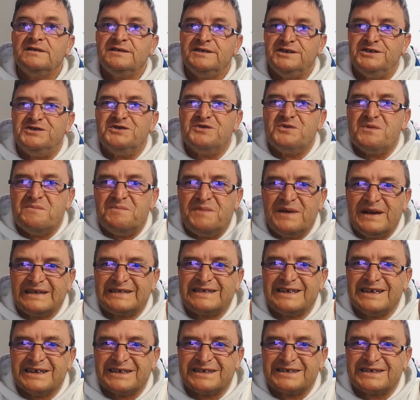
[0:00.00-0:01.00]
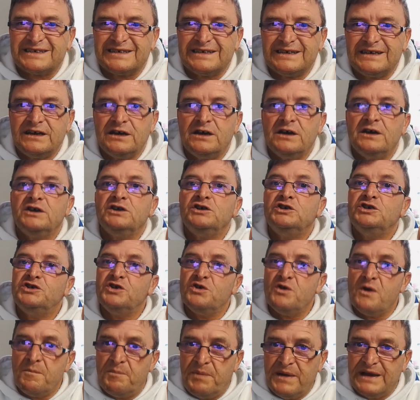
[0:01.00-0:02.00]
doing business. You're
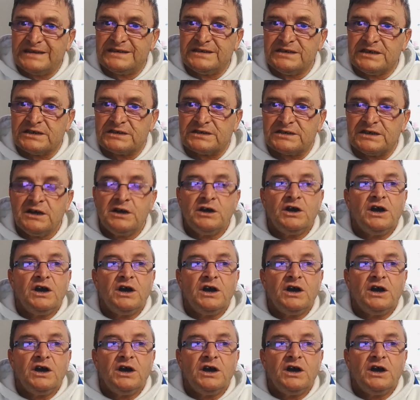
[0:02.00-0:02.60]
doing business.